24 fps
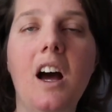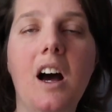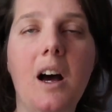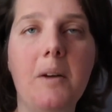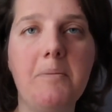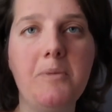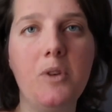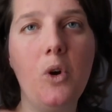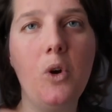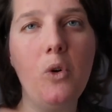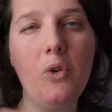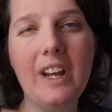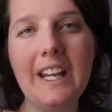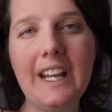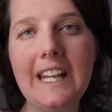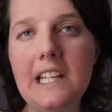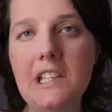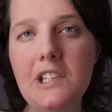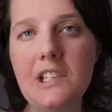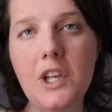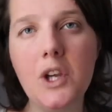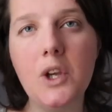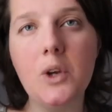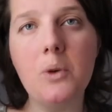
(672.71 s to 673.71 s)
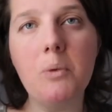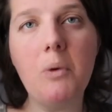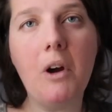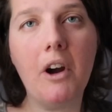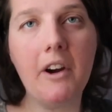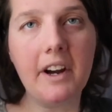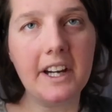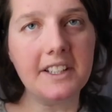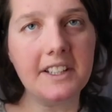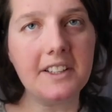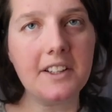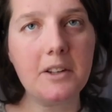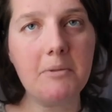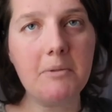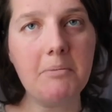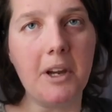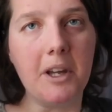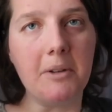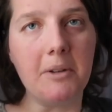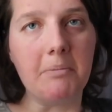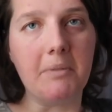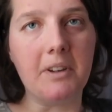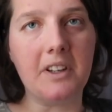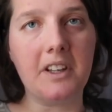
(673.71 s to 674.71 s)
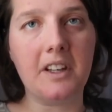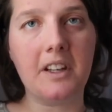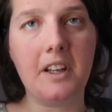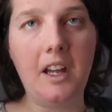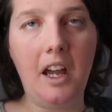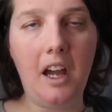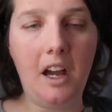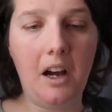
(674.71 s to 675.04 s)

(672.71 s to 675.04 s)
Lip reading: I'm not really too worried at the moment